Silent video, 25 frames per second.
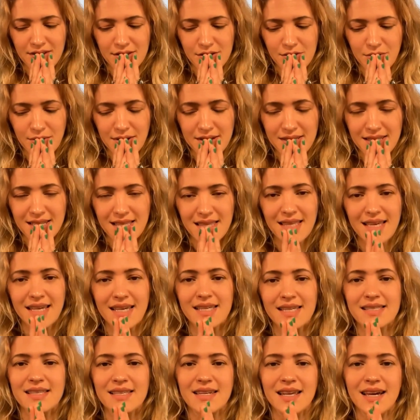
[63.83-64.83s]
crazy
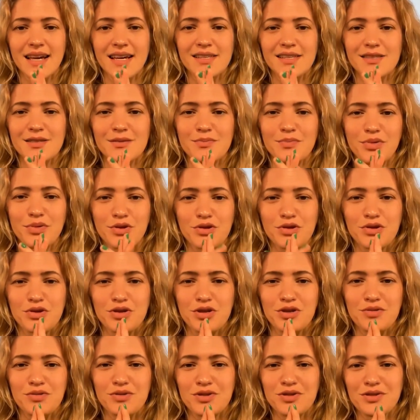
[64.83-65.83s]
things that has pushed
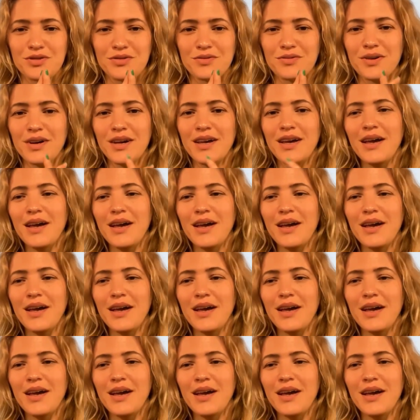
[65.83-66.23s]
you to